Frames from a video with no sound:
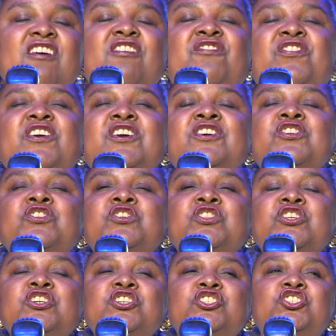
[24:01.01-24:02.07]
Feel
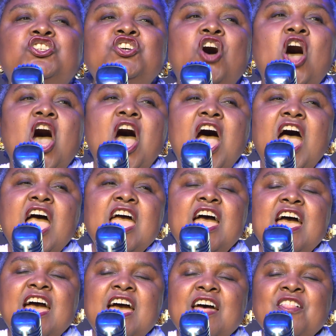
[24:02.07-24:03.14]
the joy
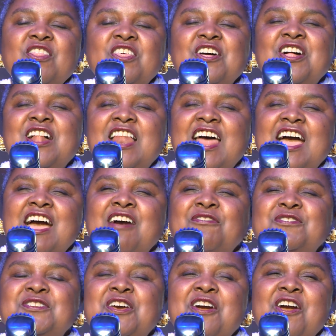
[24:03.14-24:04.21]
and the
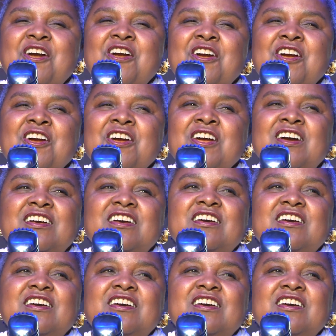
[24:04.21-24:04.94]
laughter.